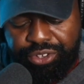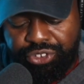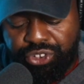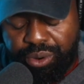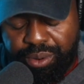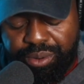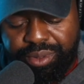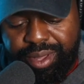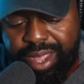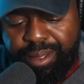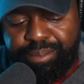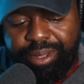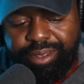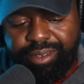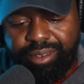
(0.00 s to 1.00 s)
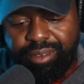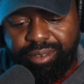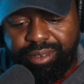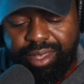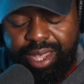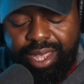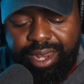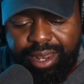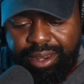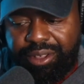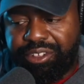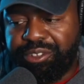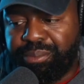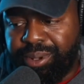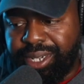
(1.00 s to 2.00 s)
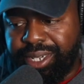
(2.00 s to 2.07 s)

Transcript: historical timepieces. And in those